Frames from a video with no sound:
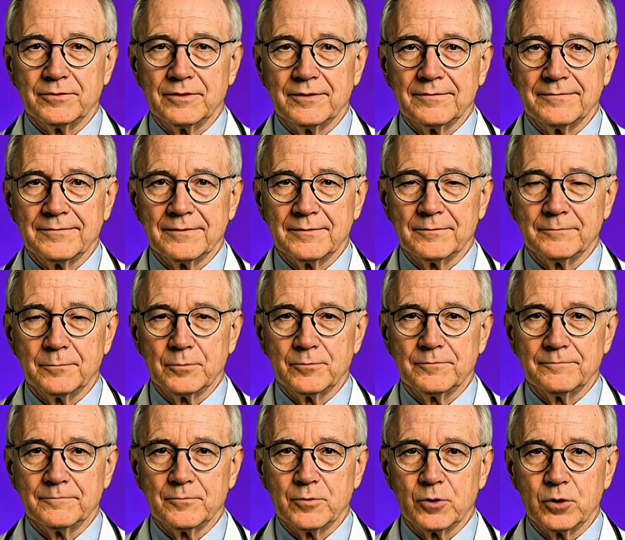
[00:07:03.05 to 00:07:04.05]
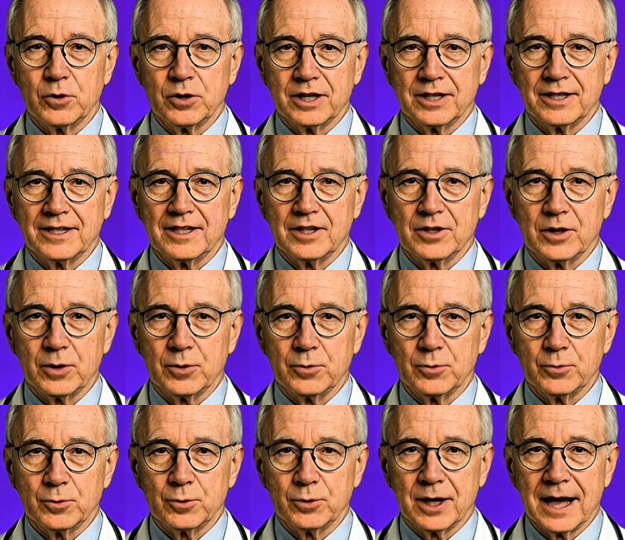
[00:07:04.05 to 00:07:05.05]
who couldn't figure out
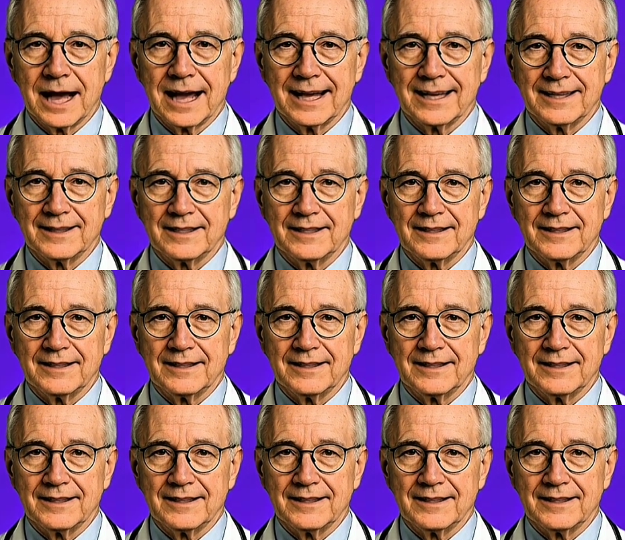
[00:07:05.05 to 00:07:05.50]
why he kept